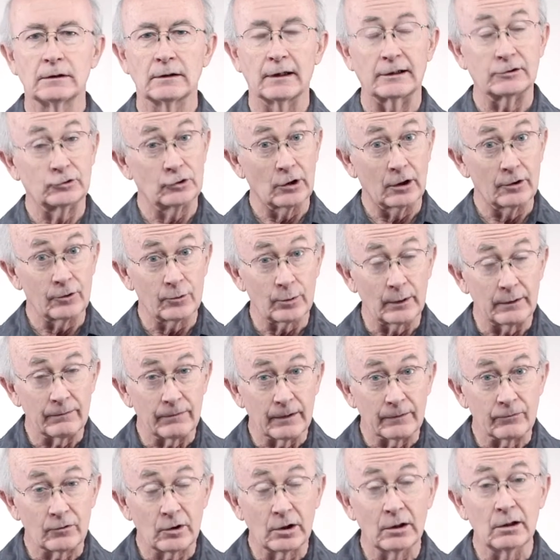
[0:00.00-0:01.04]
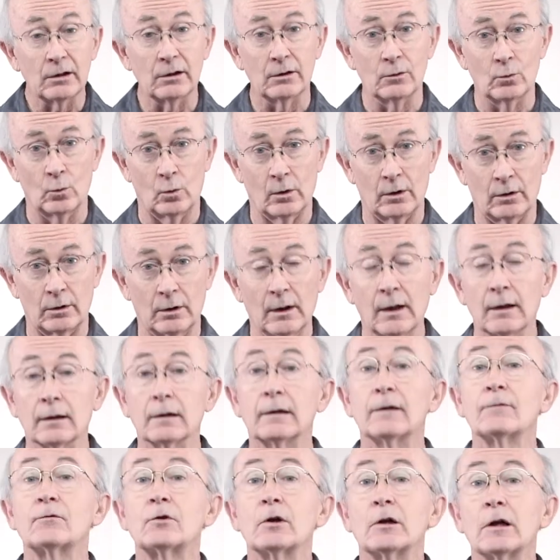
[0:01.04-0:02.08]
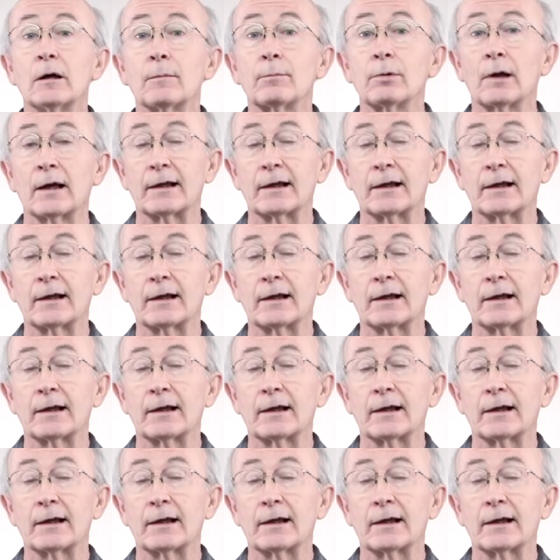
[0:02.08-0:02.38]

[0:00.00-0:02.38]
like John 3:15, where lifted up